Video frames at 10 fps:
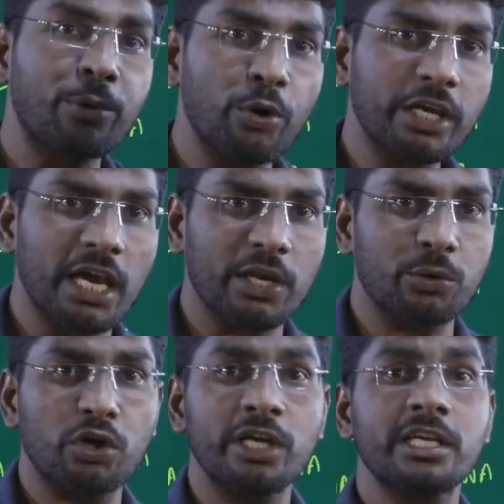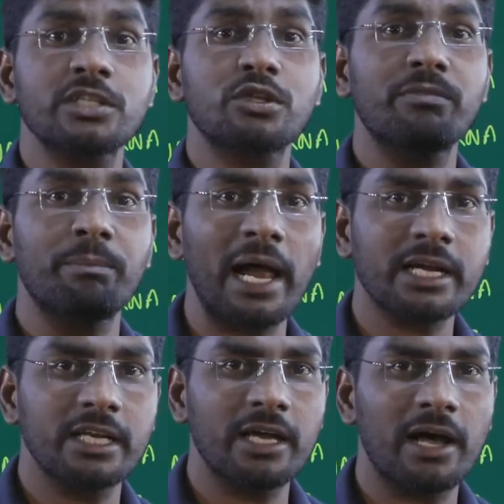prokaryote or in case of
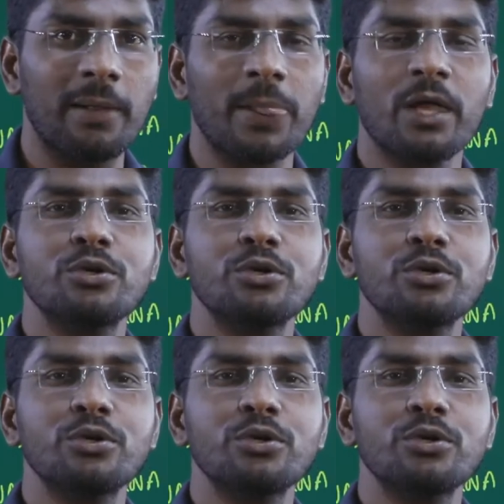bacteria,